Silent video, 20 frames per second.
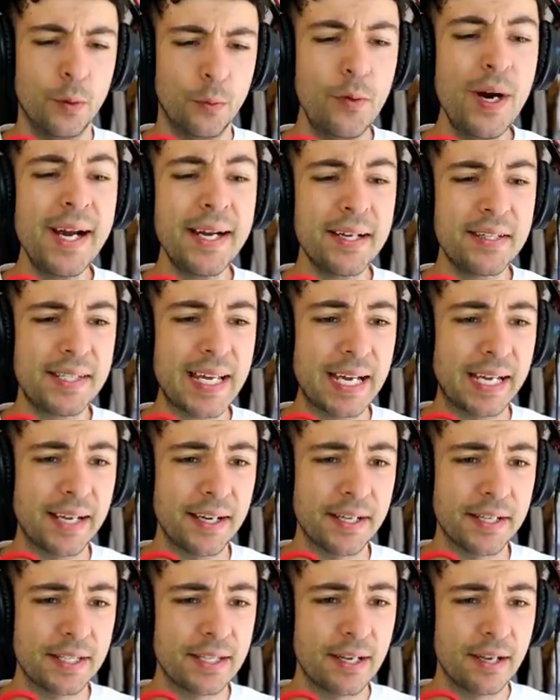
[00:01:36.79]
Wait a
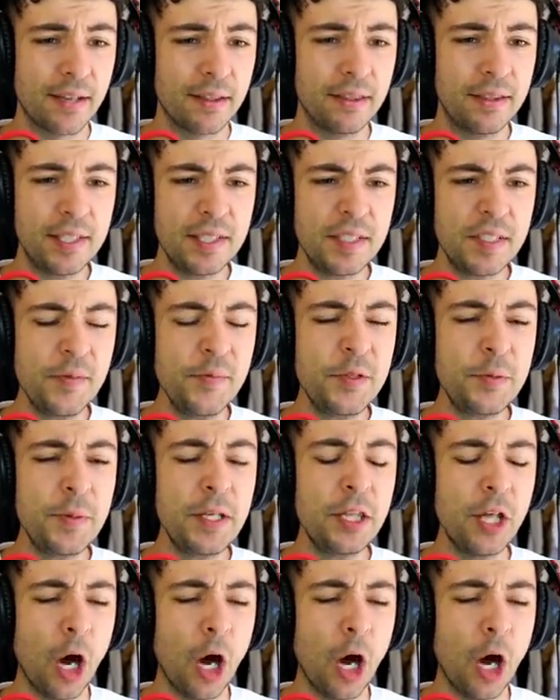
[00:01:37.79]
second. This seems to be